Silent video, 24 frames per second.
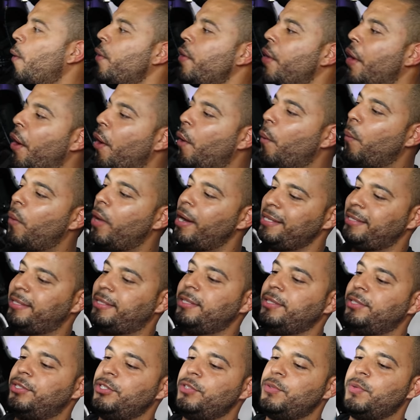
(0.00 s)
know what
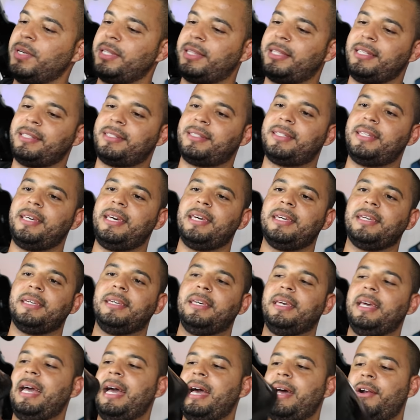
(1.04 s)
to do with this thing
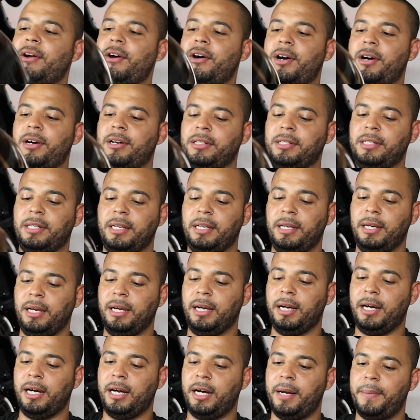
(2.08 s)
at all.
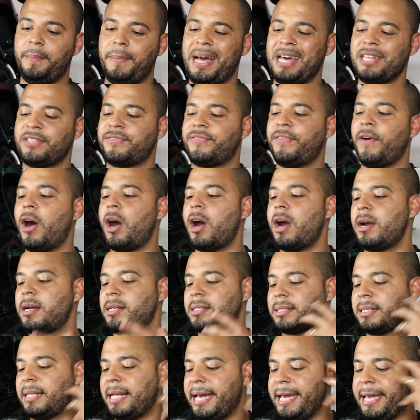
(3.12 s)
As far
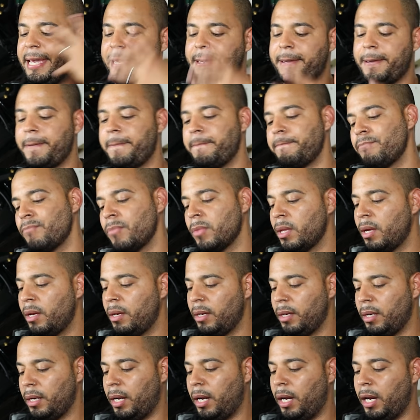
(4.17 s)
as like
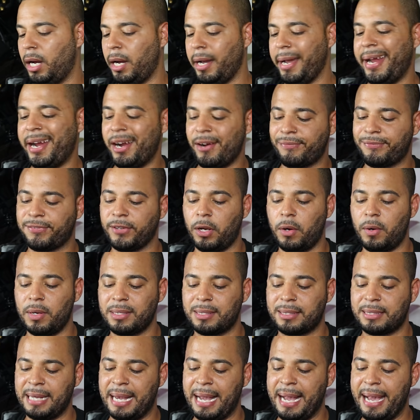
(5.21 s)
airflow
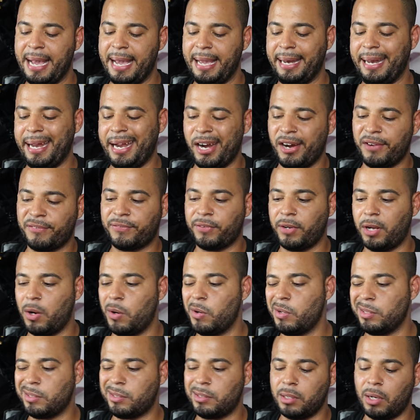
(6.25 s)
inside,
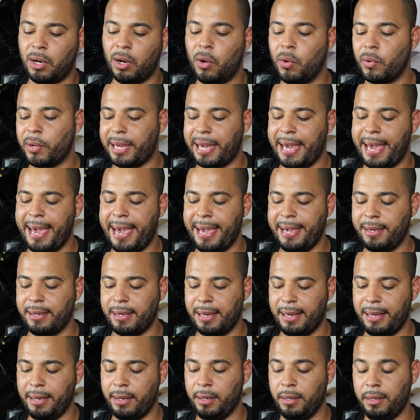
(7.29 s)
airflow is okay.
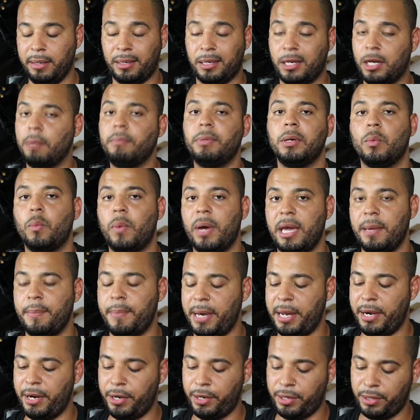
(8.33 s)
It could be way
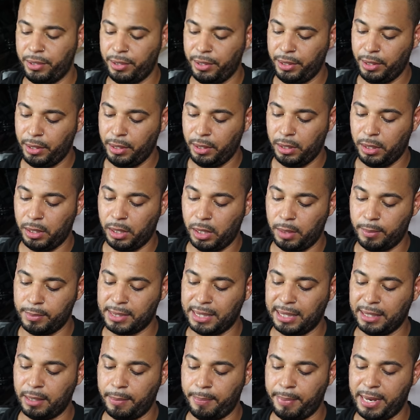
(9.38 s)
better. It's
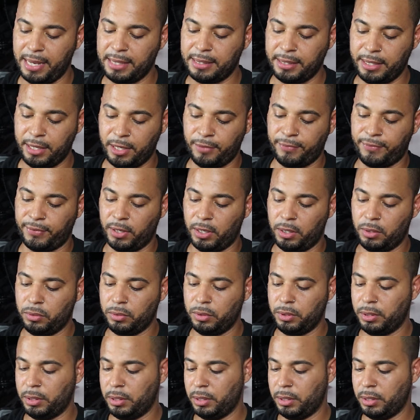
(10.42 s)
not the best airflow.